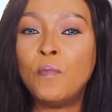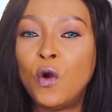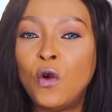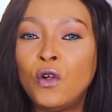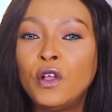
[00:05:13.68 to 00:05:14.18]

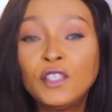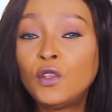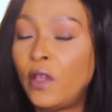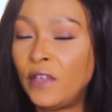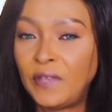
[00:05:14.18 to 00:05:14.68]
more.
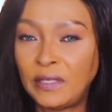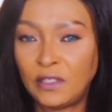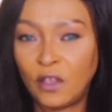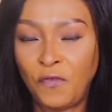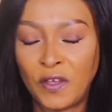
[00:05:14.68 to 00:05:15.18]
So if this
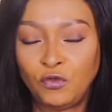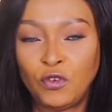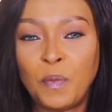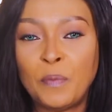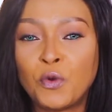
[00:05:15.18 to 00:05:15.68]
is your first
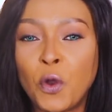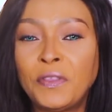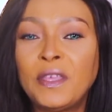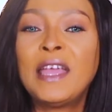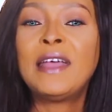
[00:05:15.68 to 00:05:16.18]
trip
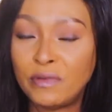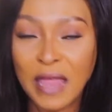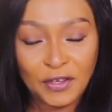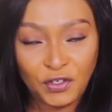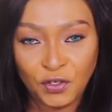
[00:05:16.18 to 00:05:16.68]
abroad,
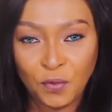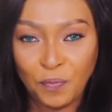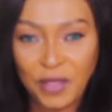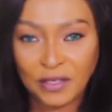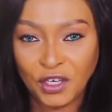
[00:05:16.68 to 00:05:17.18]
that
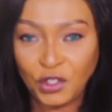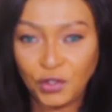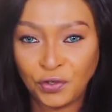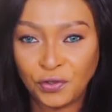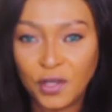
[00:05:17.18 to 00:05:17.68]
shouldn't be an
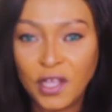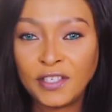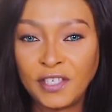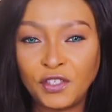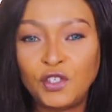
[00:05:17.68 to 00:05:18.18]
issue
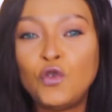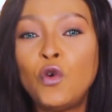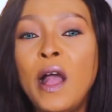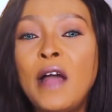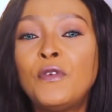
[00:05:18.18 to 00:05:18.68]
since
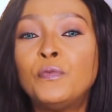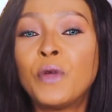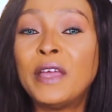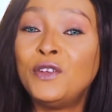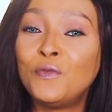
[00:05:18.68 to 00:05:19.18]
you have a
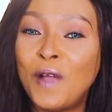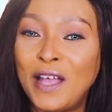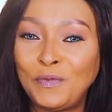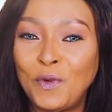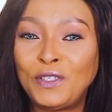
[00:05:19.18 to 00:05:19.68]
brand new
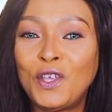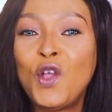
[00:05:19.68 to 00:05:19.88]
passport